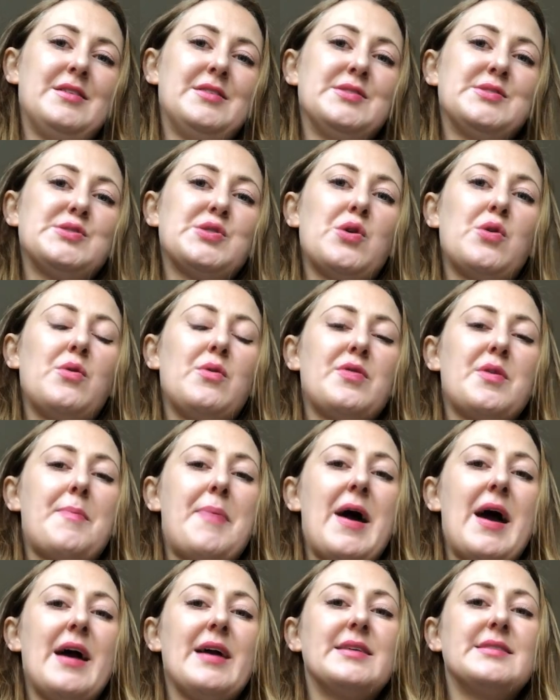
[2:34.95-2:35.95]
So the
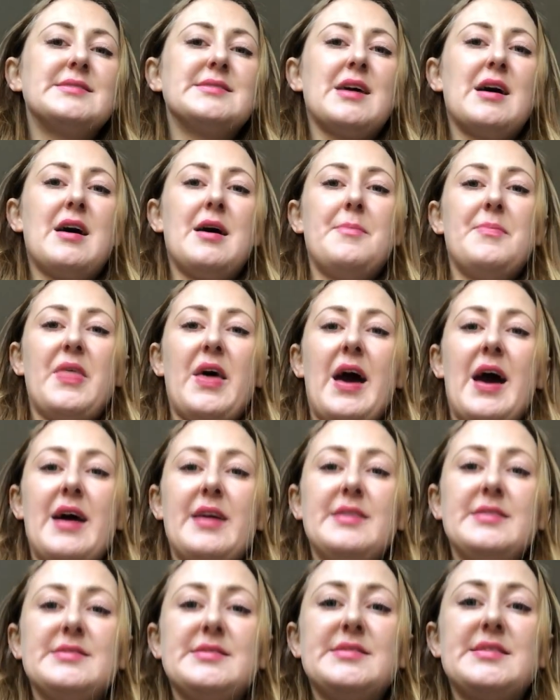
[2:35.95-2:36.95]
pegs, the
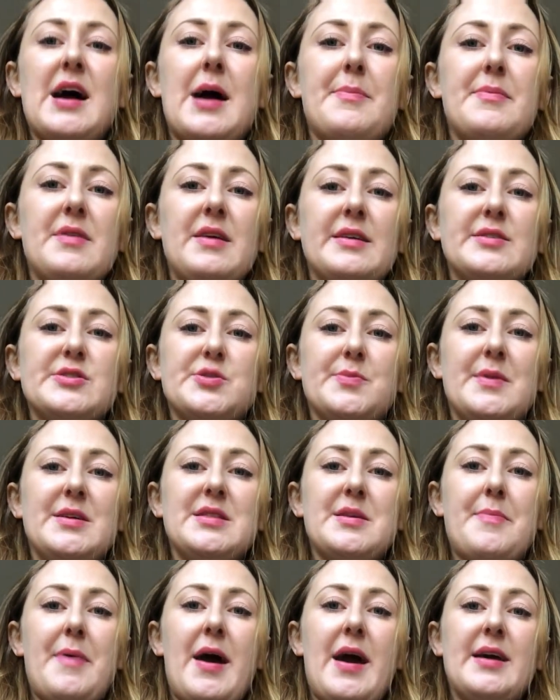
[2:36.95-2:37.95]
head is the top of the instrument.
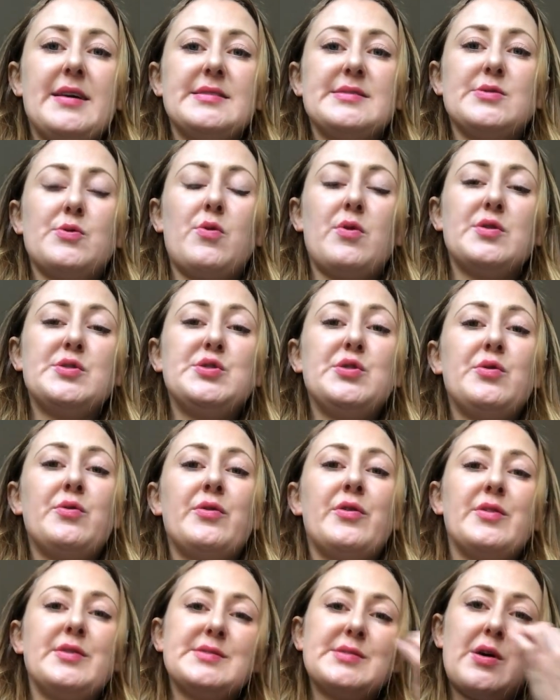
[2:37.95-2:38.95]
The pegs or
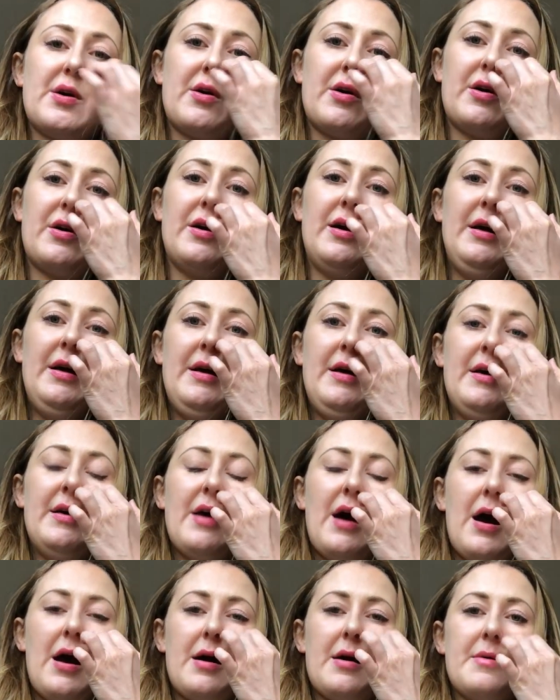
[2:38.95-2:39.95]
tuners are
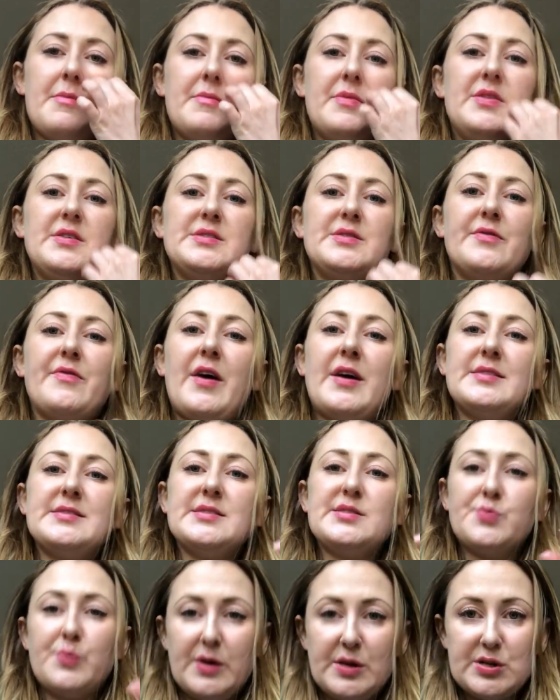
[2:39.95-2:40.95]
the
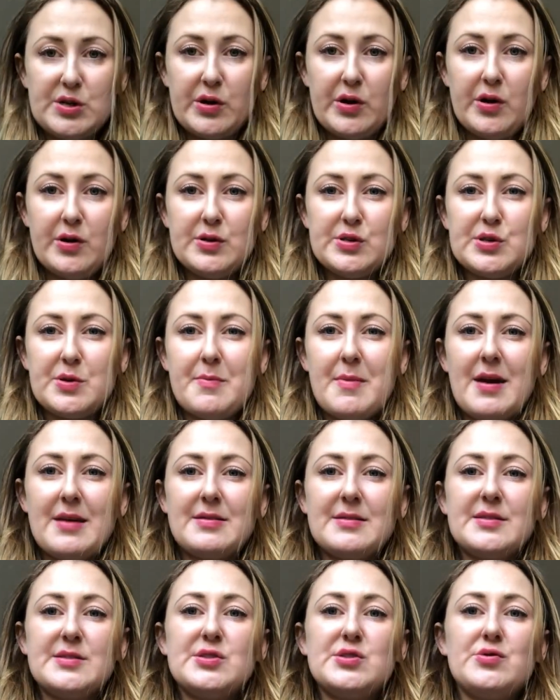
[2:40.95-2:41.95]
devices we turn to
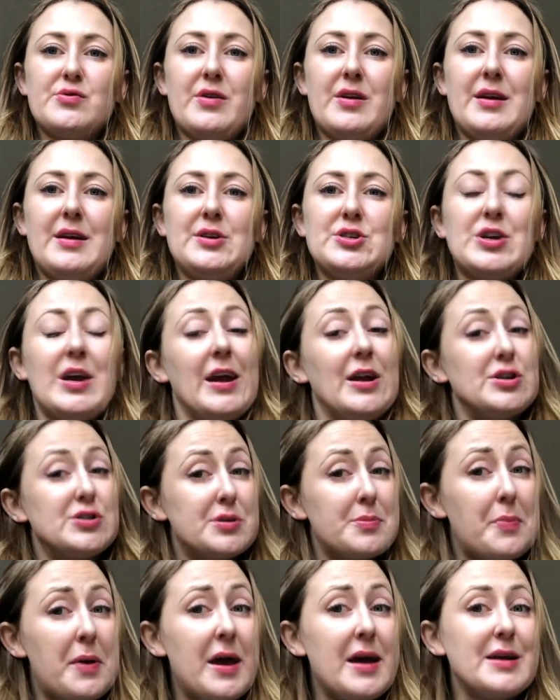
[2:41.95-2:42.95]
make the string change
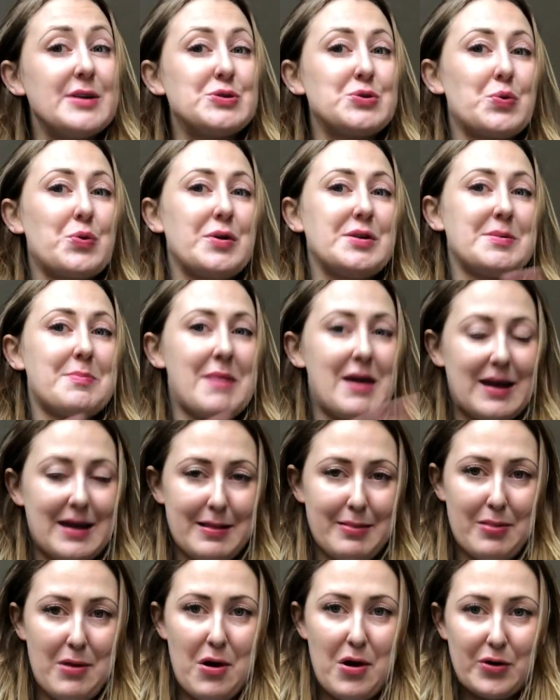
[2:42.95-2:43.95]
the pitch or to make
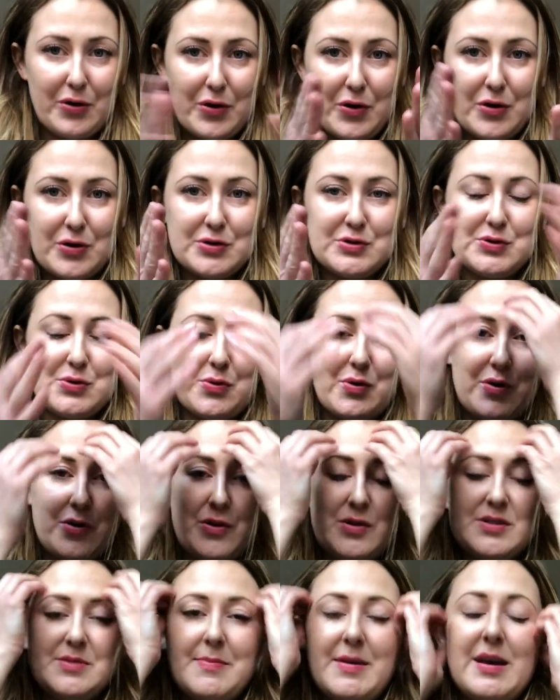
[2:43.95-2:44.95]
it longer or
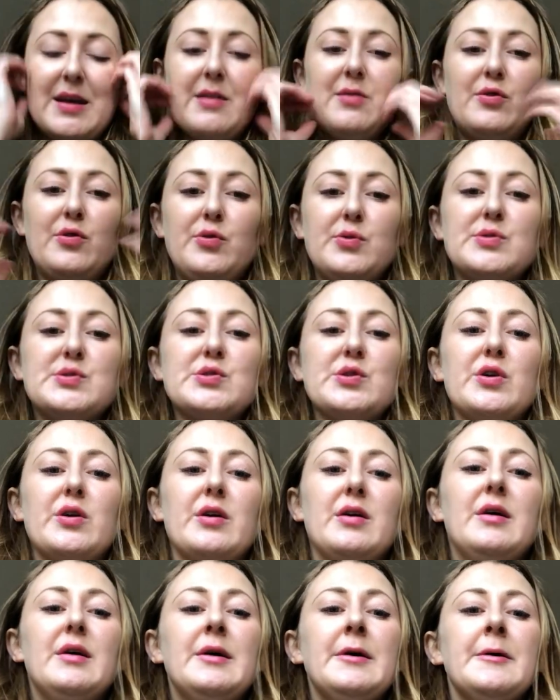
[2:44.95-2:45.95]
shorter, to make it
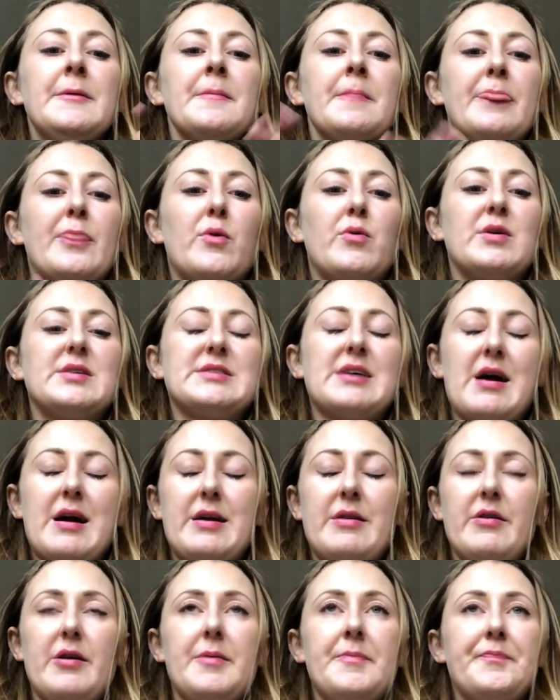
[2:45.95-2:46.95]
looser or
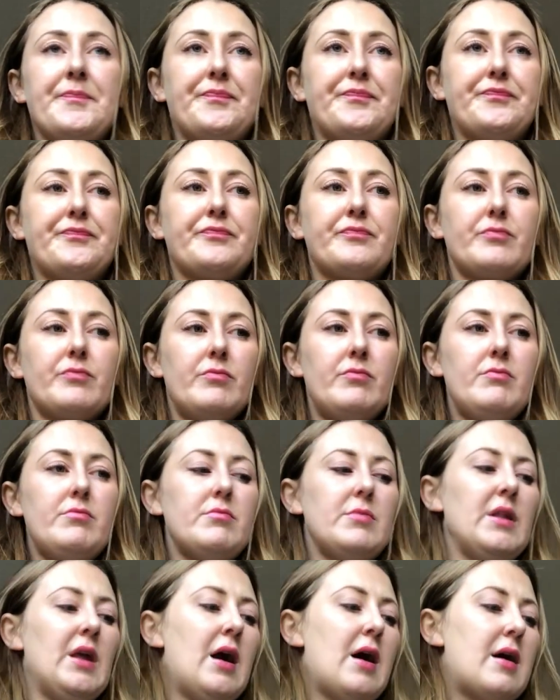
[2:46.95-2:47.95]
tighter.
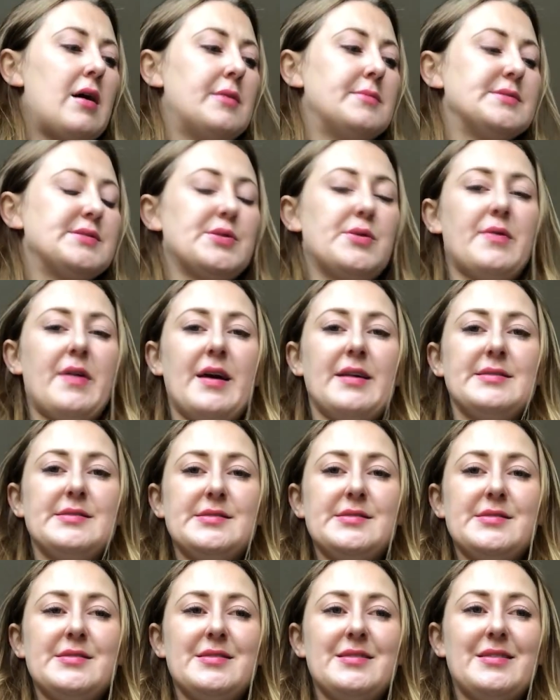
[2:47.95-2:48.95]
So
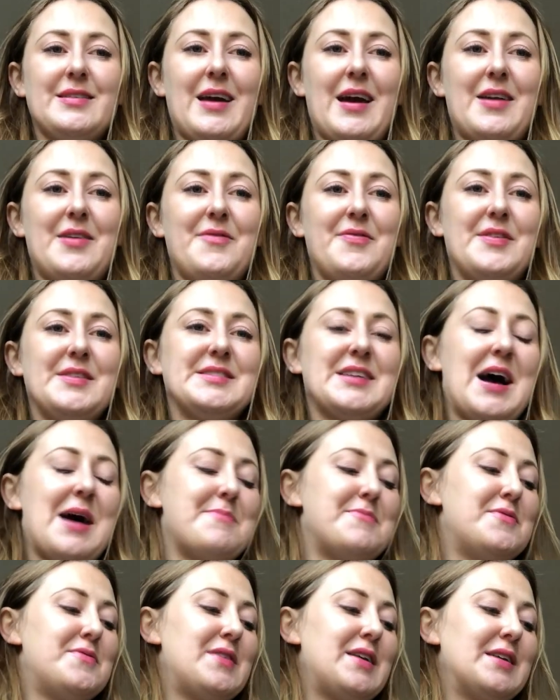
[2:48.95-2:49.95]
that's kind of the
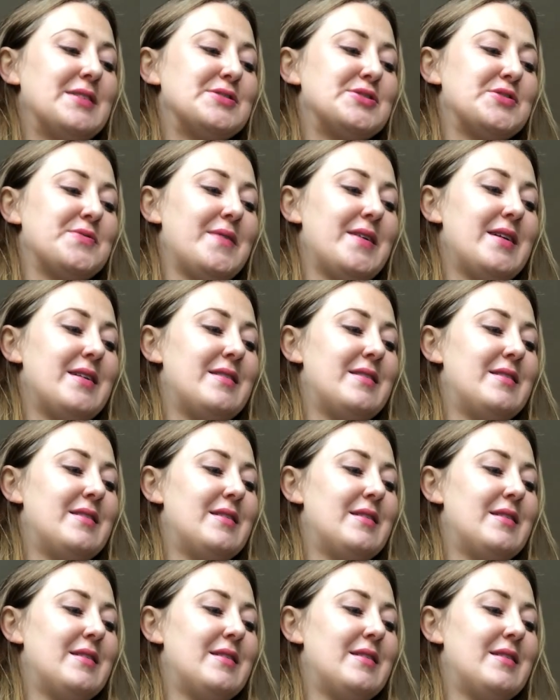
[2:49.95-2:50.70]
top of the instrument.